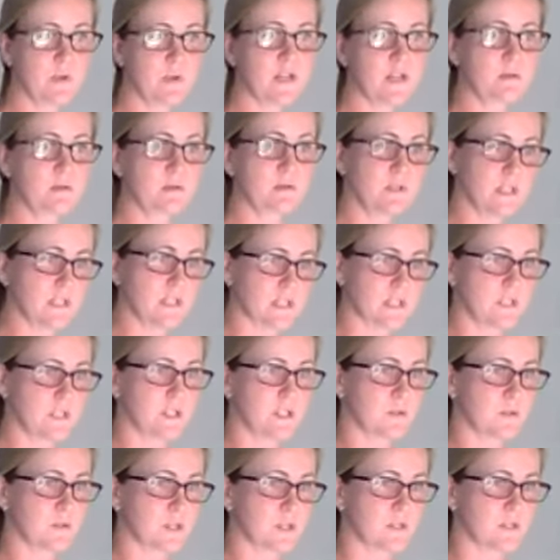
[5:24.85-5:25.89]
when you've listened
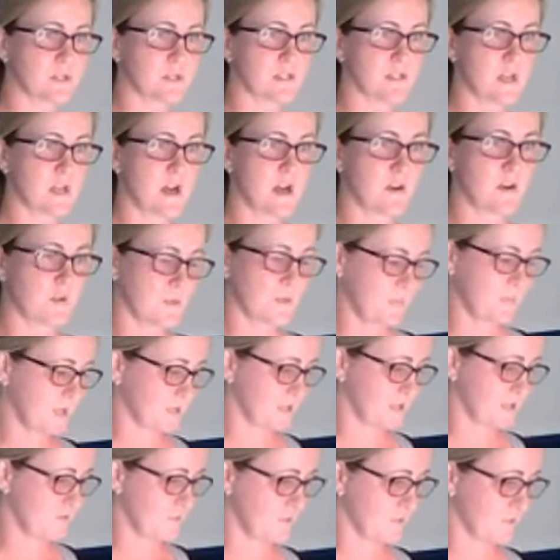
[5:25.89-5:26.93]
to a certain song or a
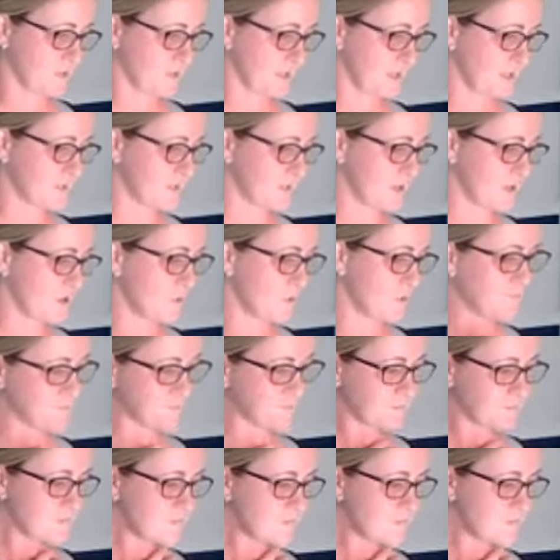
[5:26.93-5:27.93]
piece of music. So